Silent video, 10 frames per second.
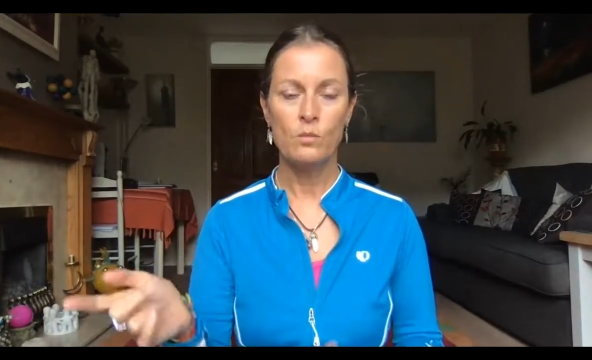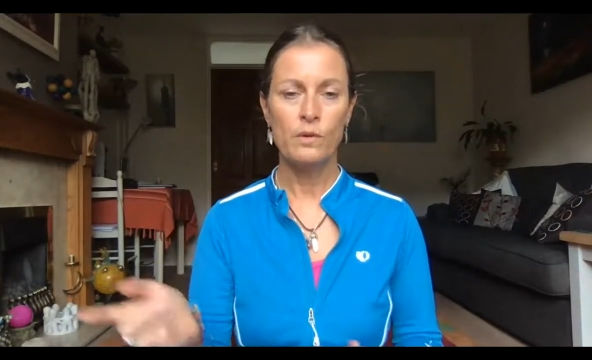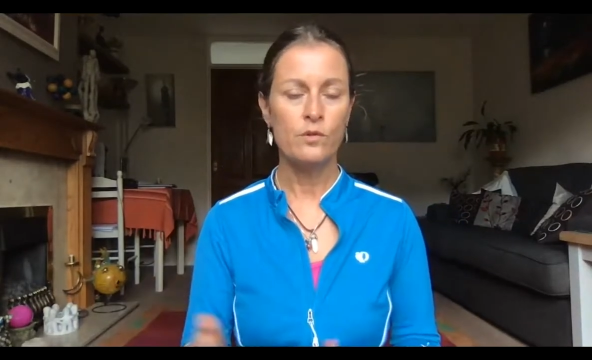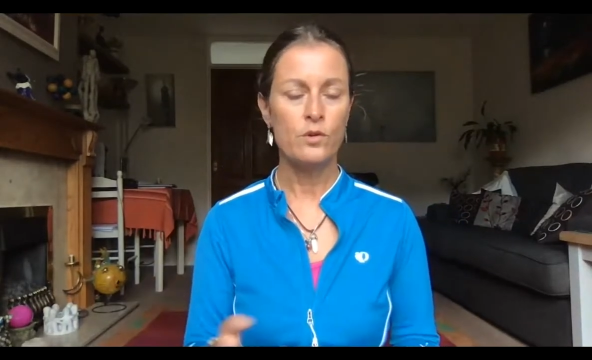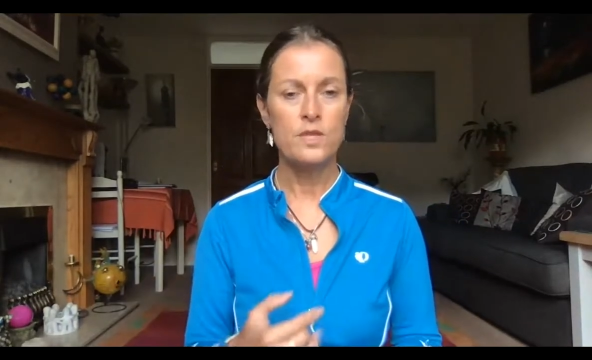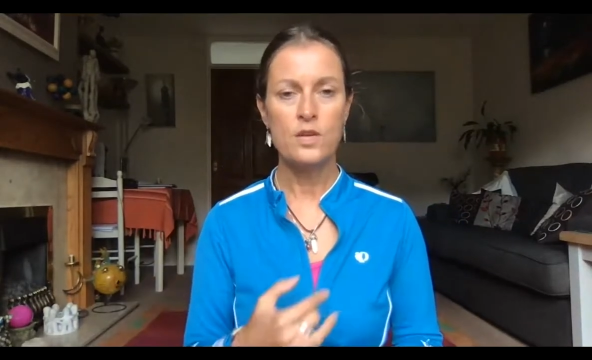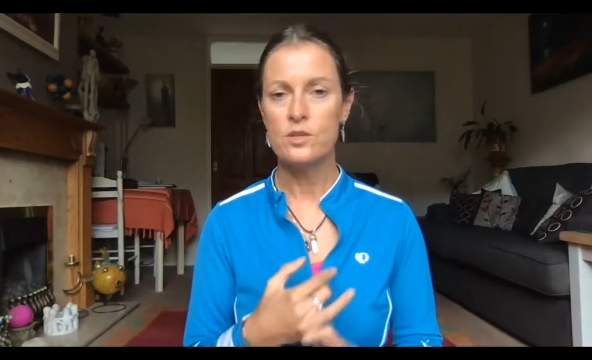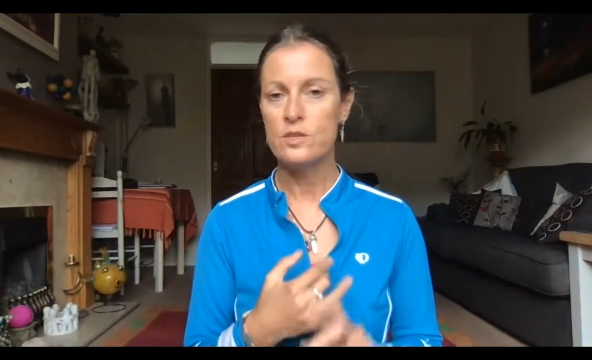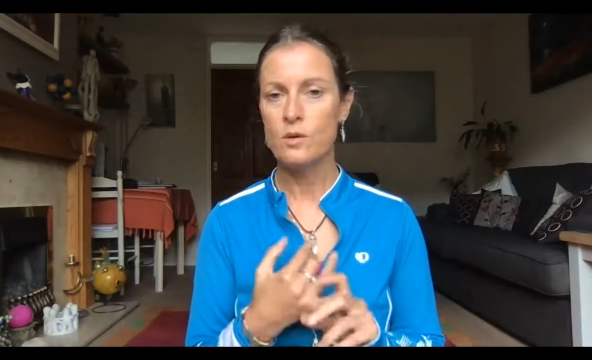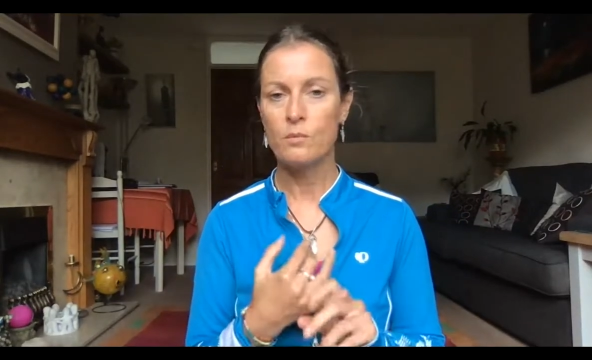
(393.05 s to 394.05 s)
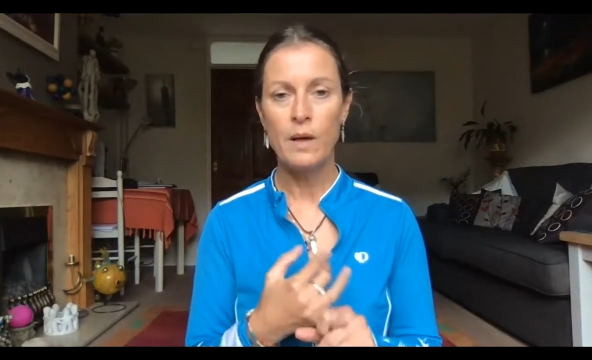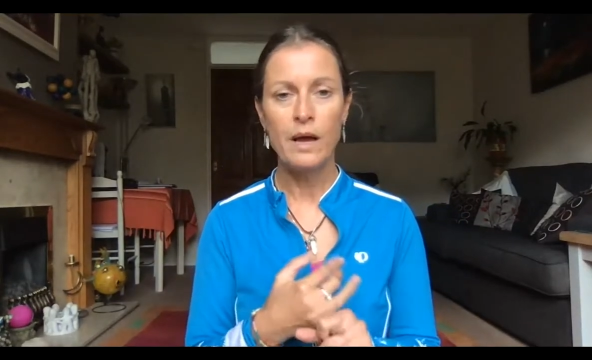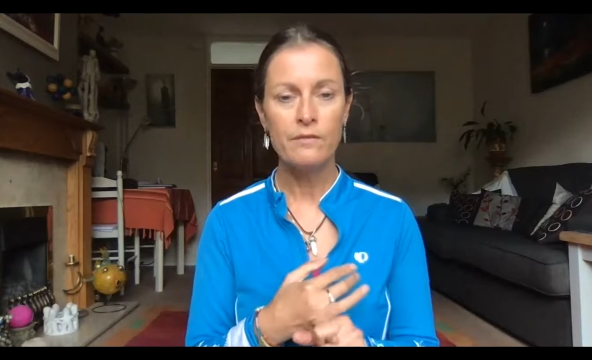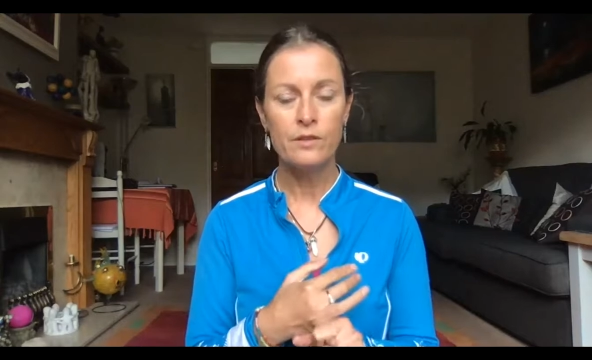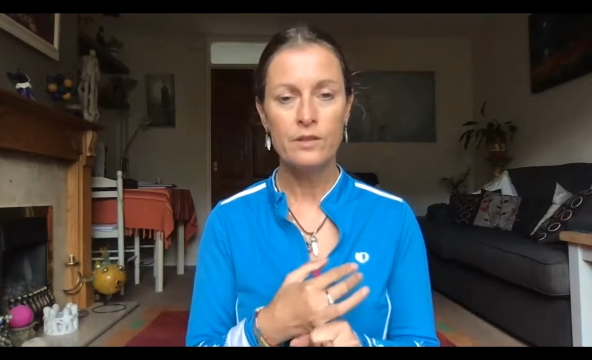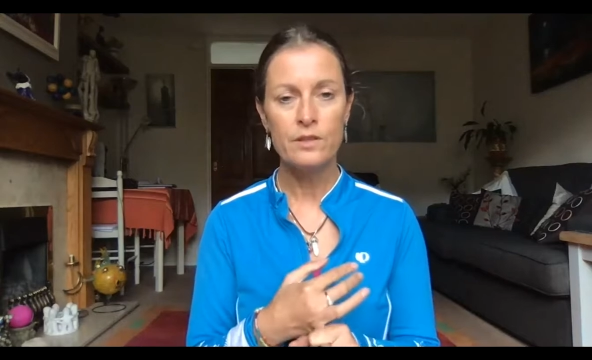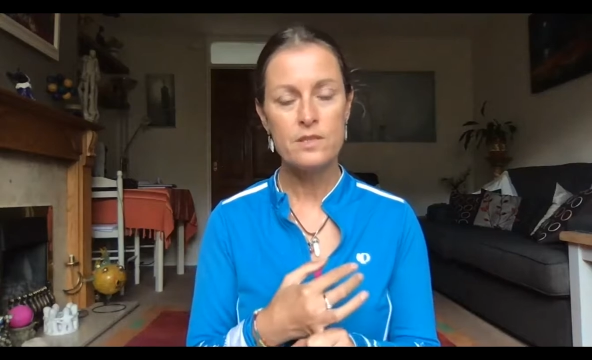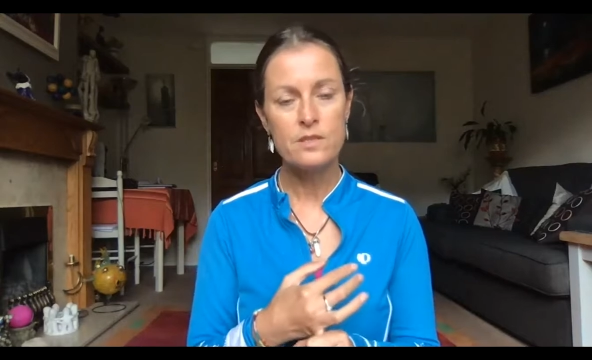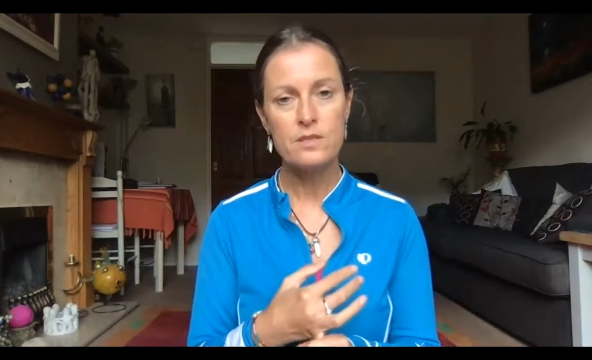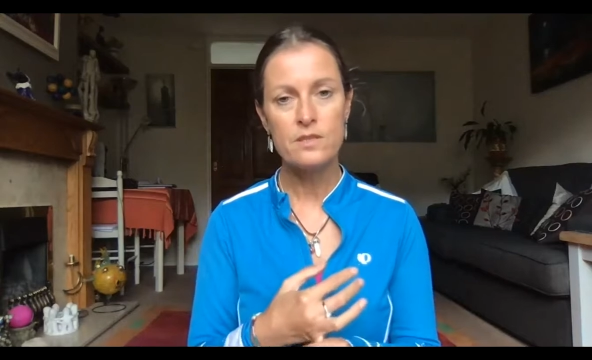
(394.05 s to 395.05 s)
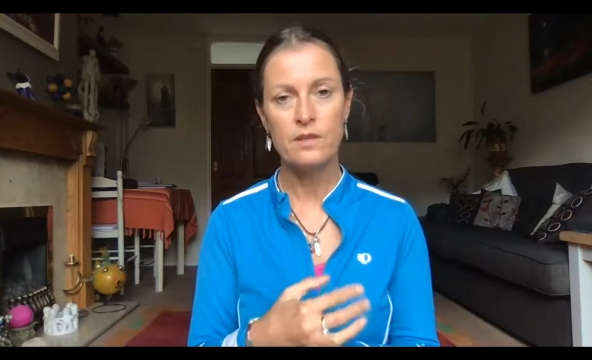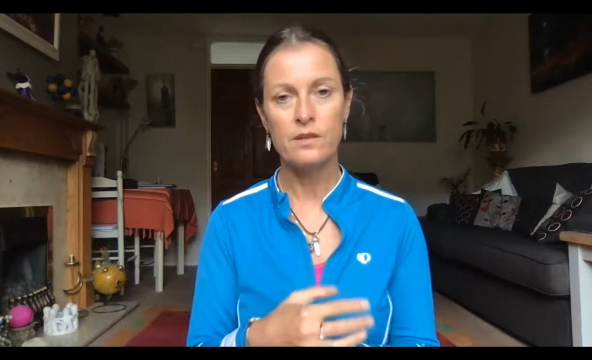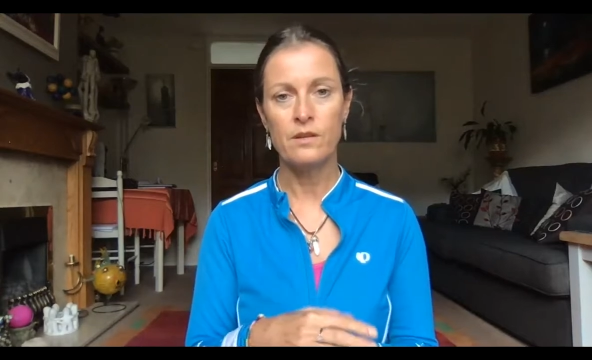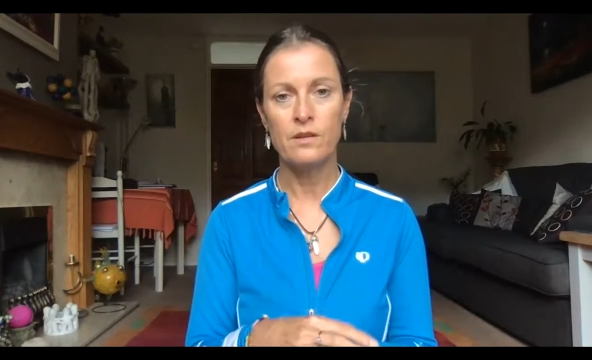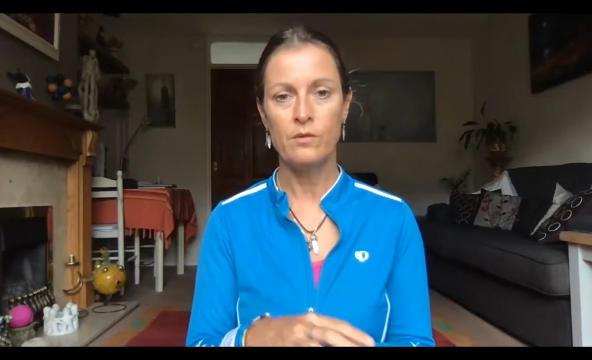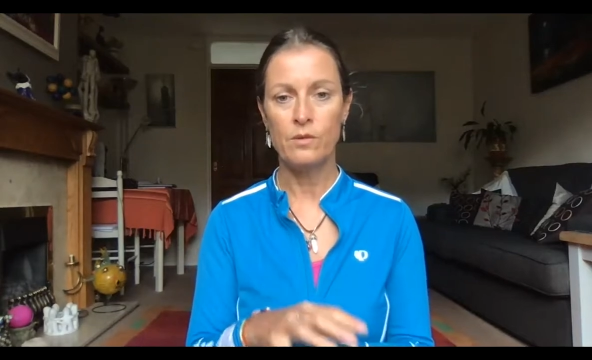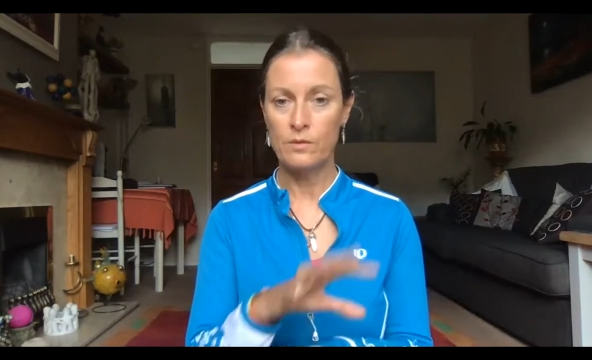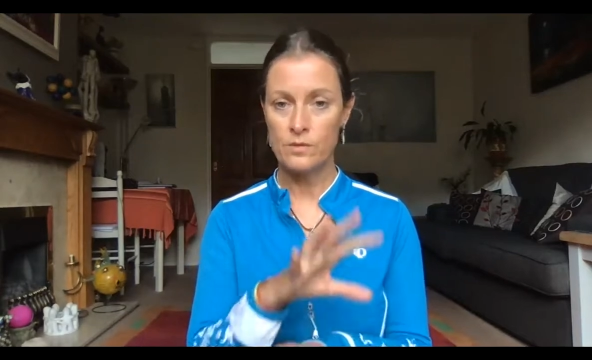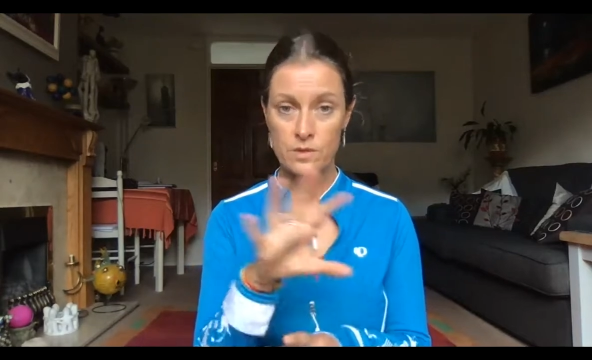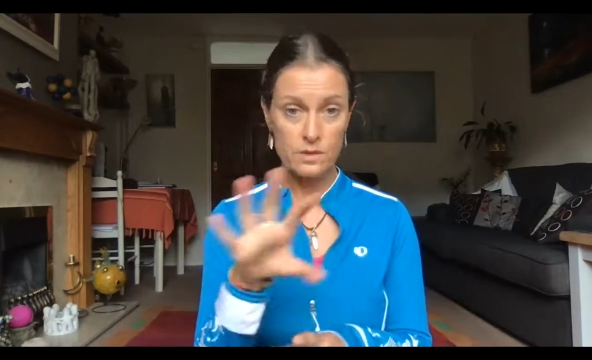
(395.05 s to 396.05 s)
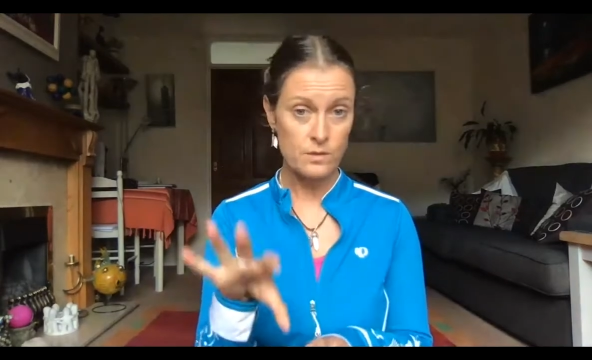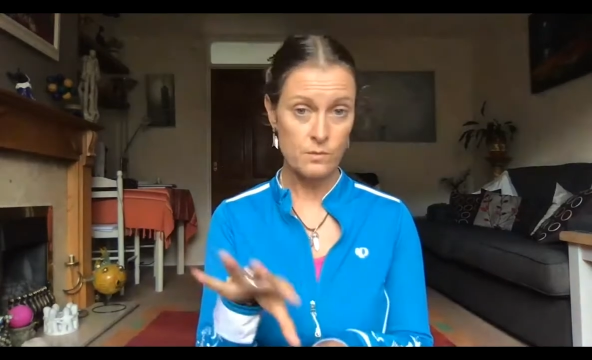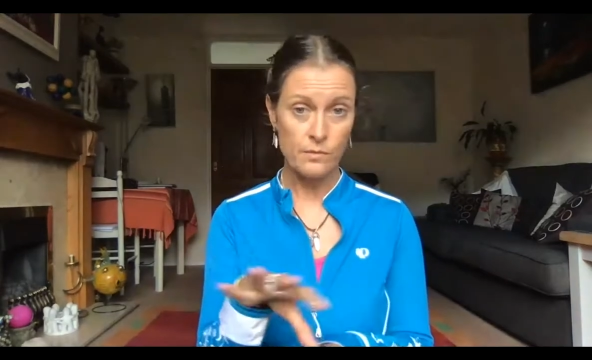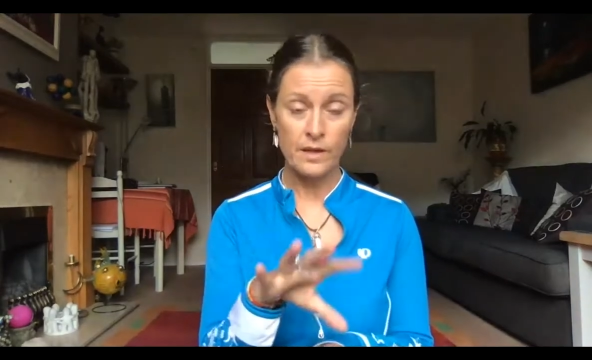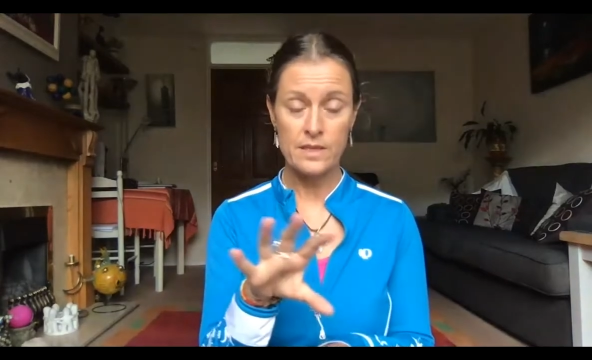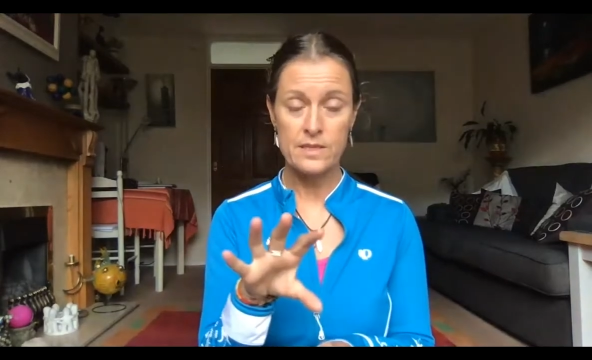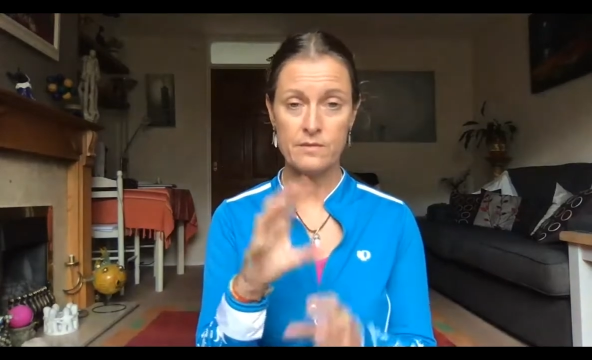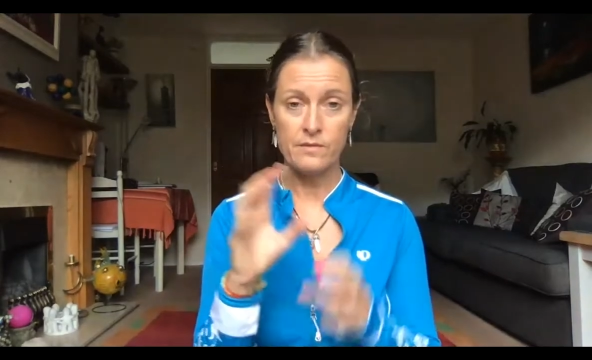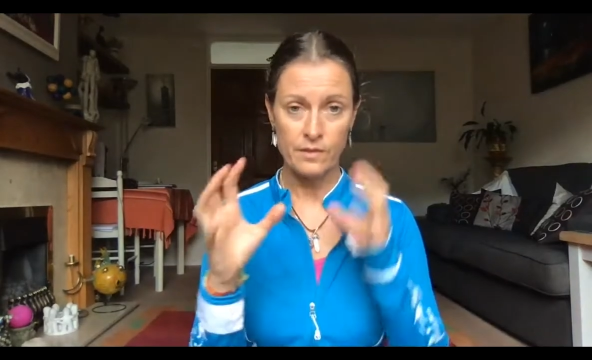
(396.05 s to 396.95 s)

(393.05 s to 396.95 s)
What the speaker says: We've got sessions on mindfulness around some of that is